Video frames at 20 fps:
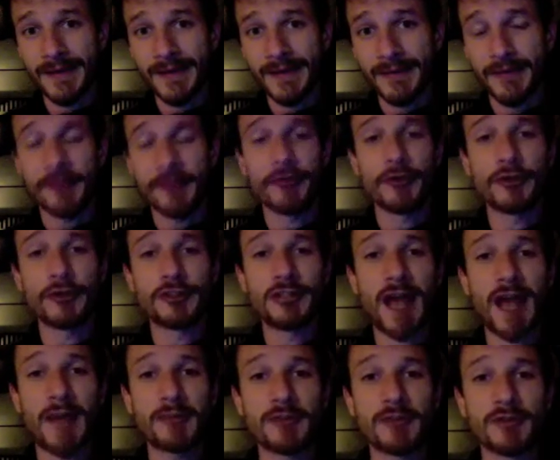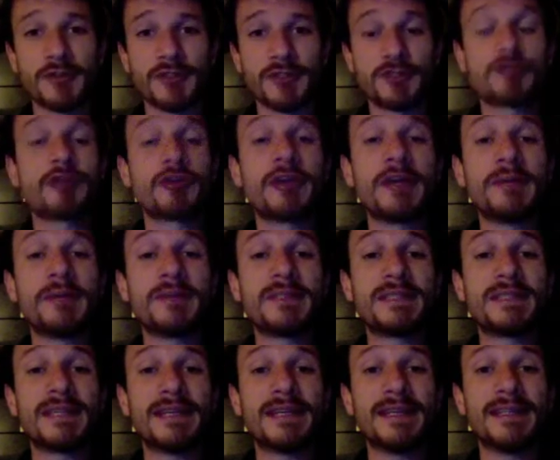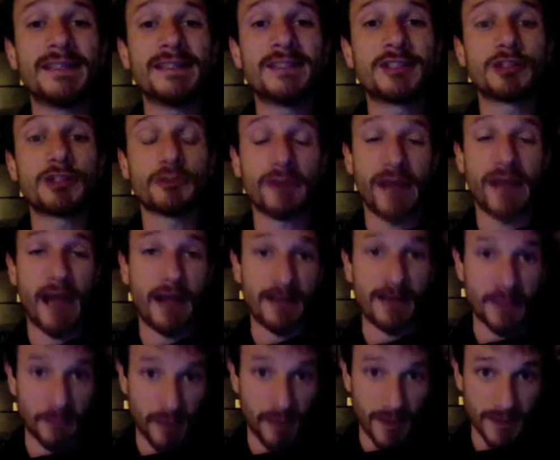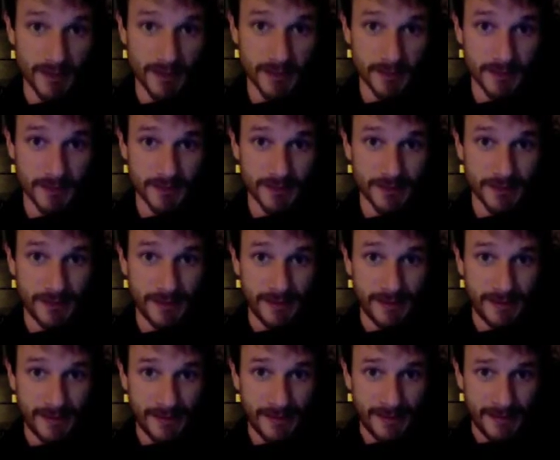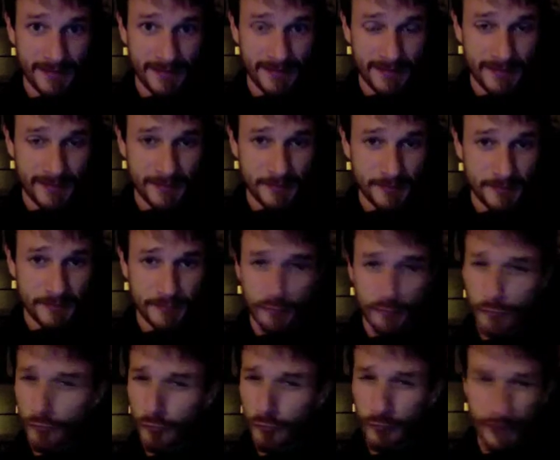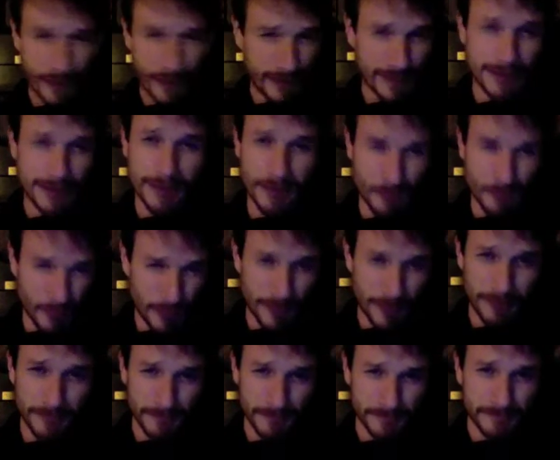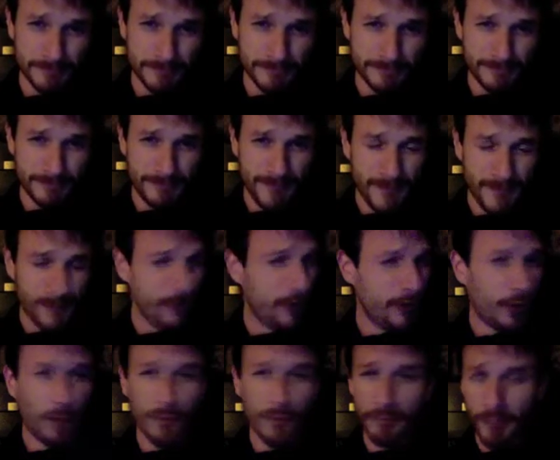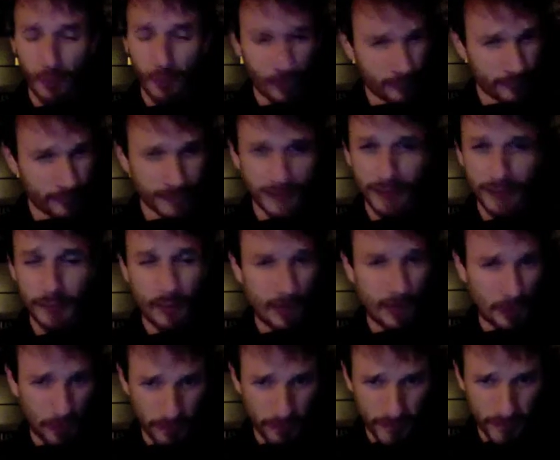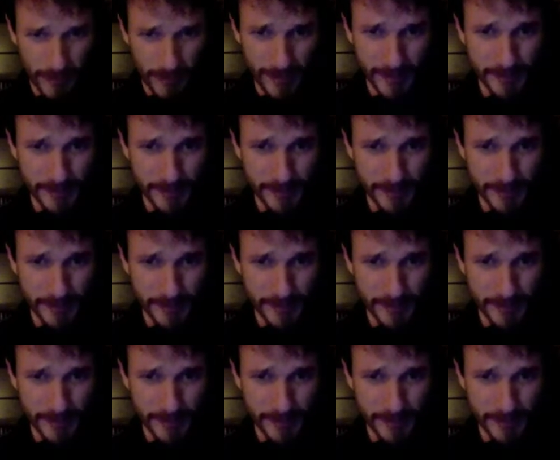The third chapter is Dream Seeds to Reality Blossoms. Really simple. You know it perfectly well already.